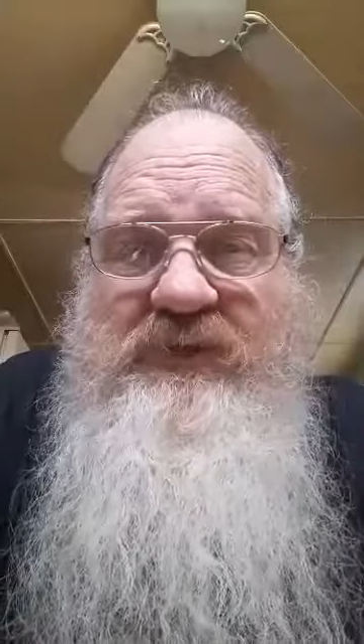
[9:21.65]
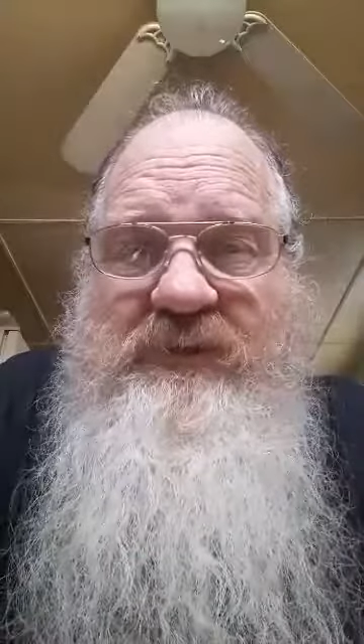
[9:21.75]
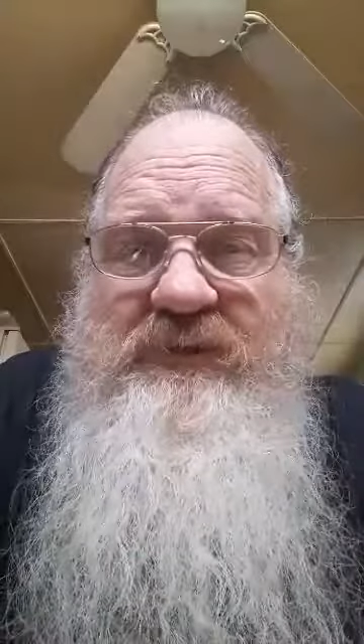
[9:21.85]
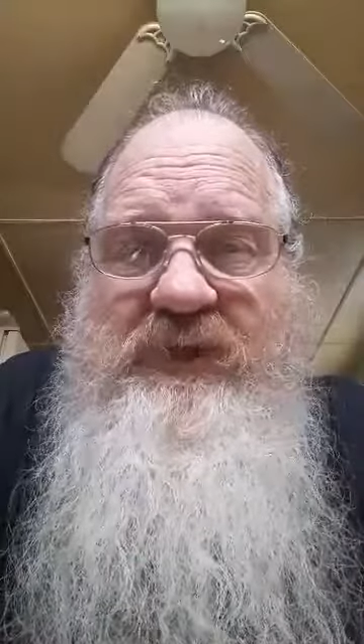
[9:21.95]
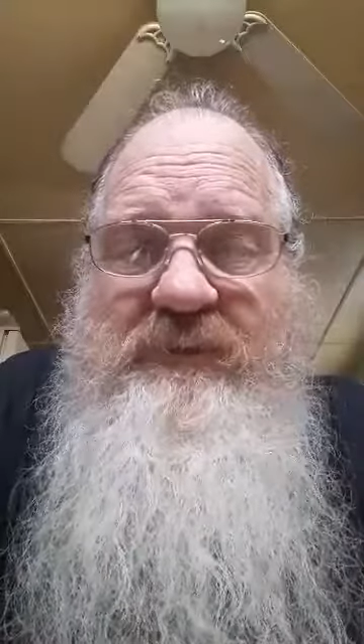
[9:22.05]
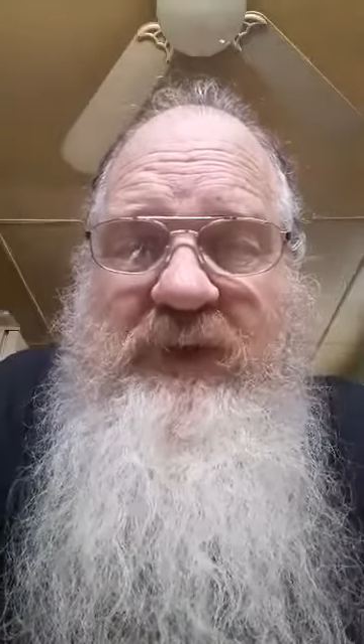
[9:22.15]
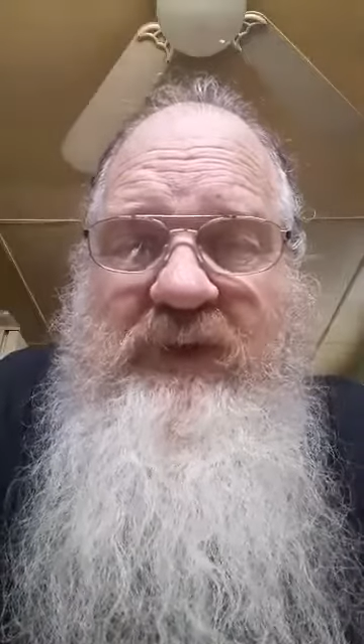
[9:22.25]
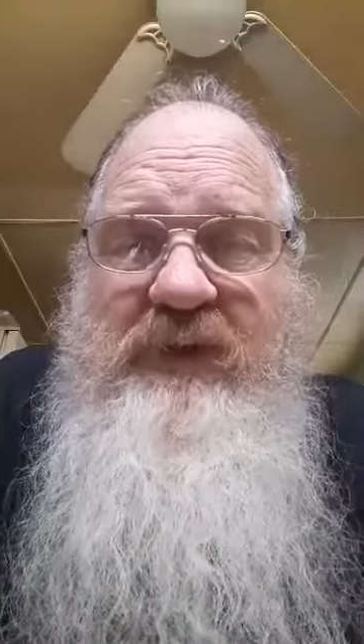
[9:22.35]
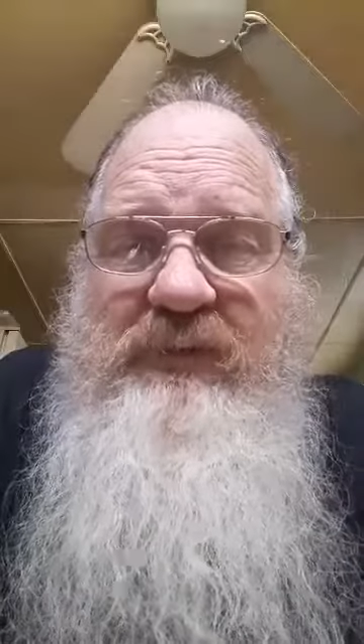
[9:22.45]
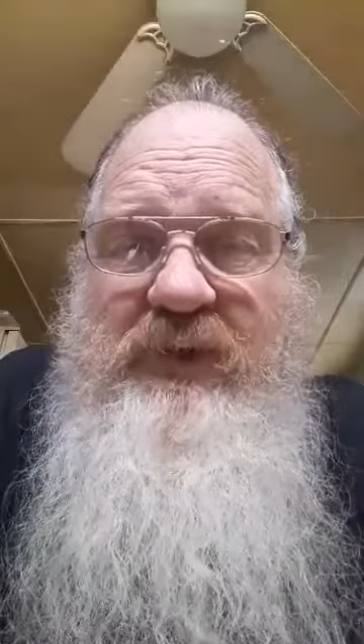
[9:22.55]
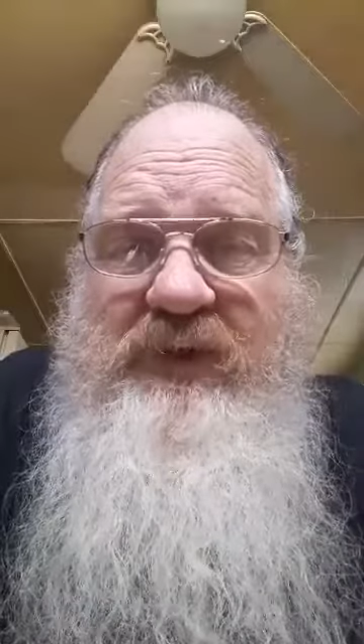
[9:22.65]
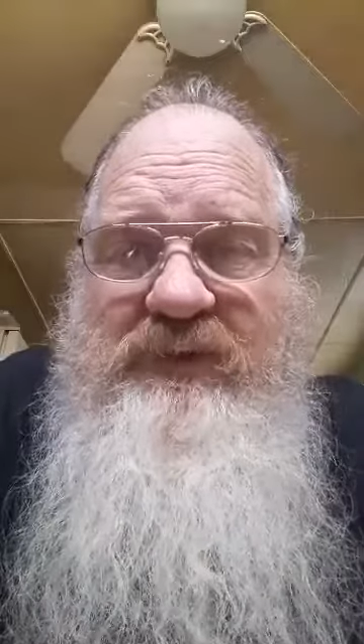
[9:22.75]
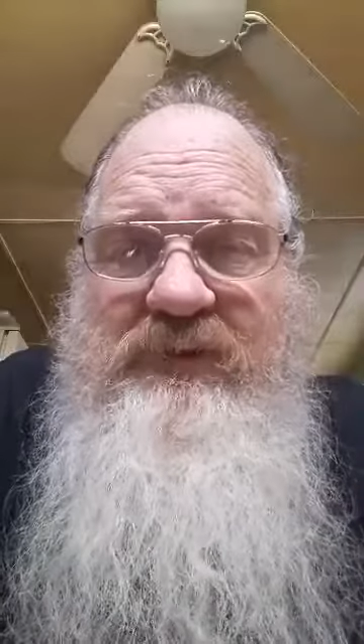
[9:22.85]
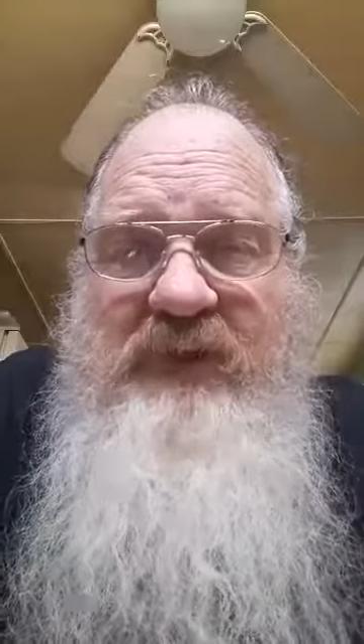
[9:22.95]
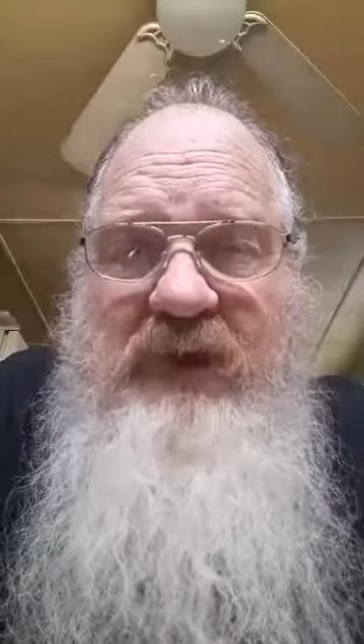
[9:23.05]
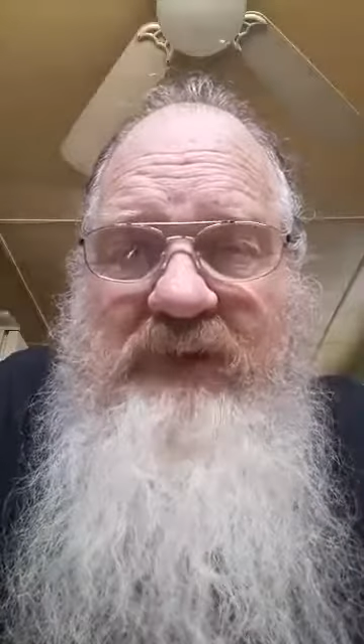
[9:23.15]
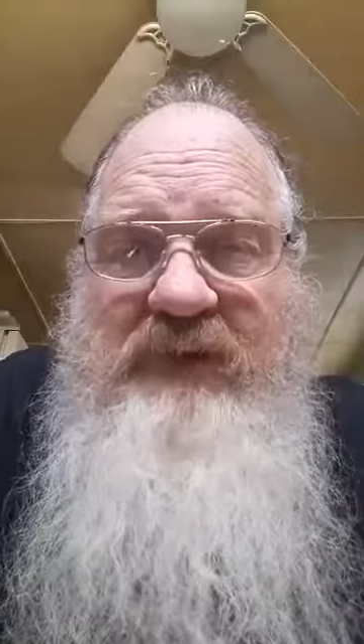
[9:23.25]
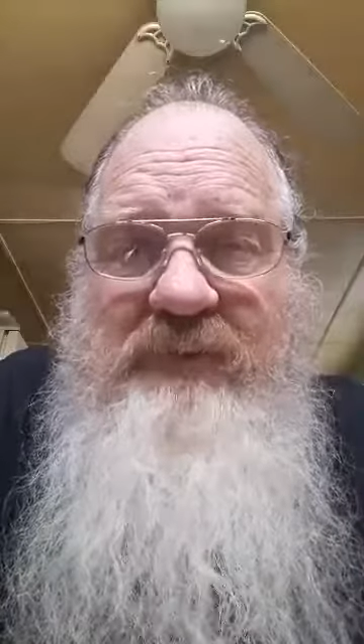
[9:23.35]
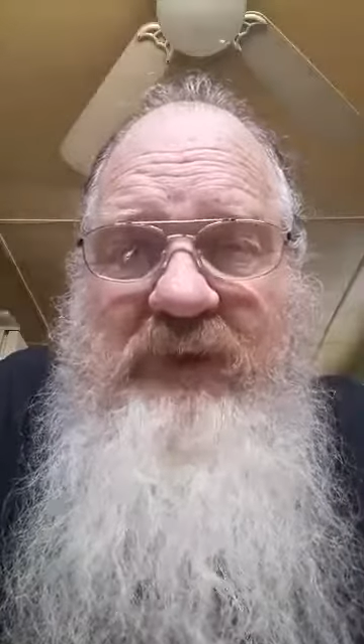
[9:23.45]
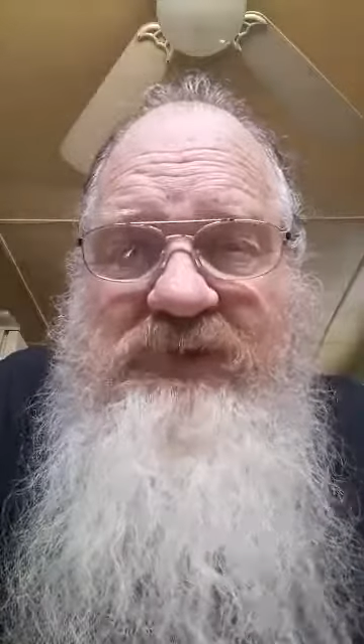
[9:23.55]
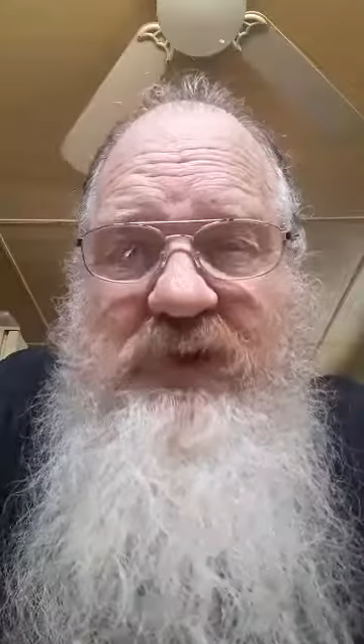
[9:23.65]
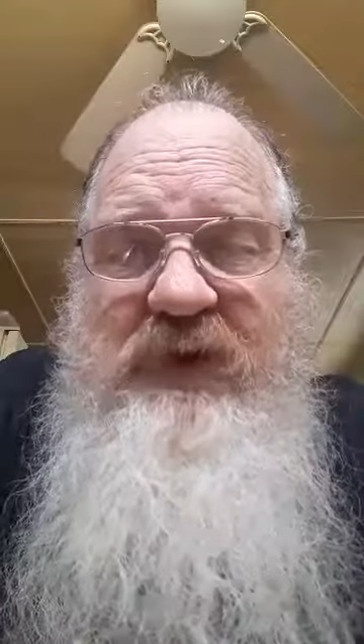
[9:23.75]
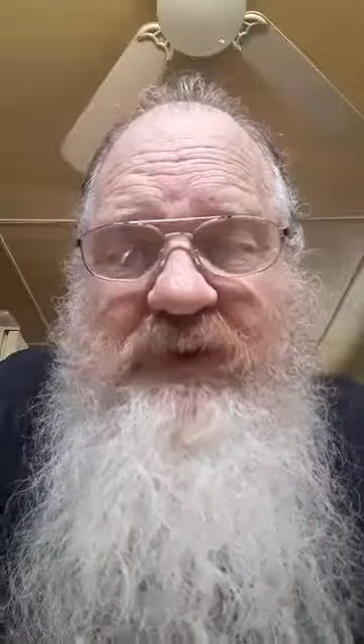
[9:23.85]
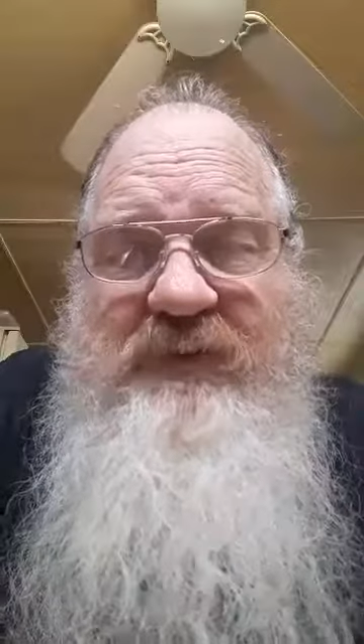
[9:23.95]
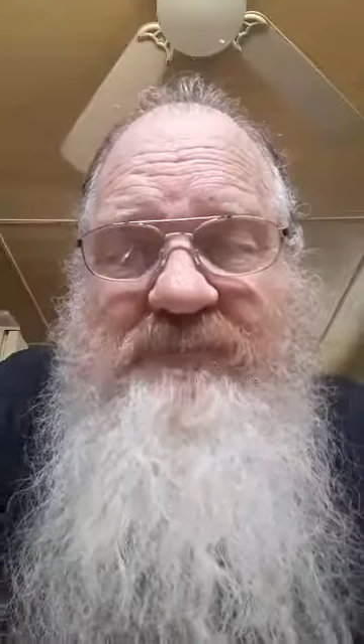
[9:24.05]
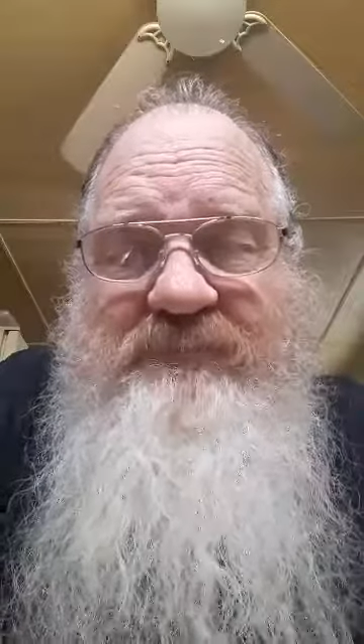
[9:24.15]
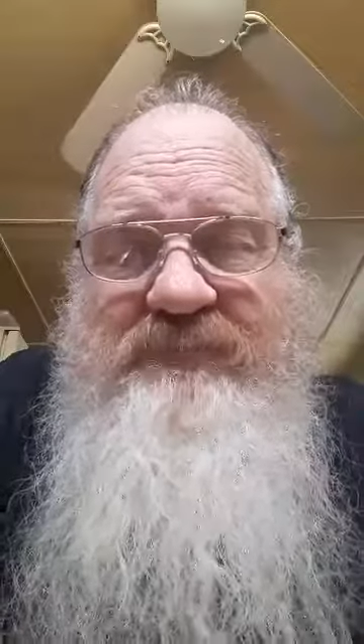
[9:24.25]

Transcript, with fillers: and he may not want to do that and he may try to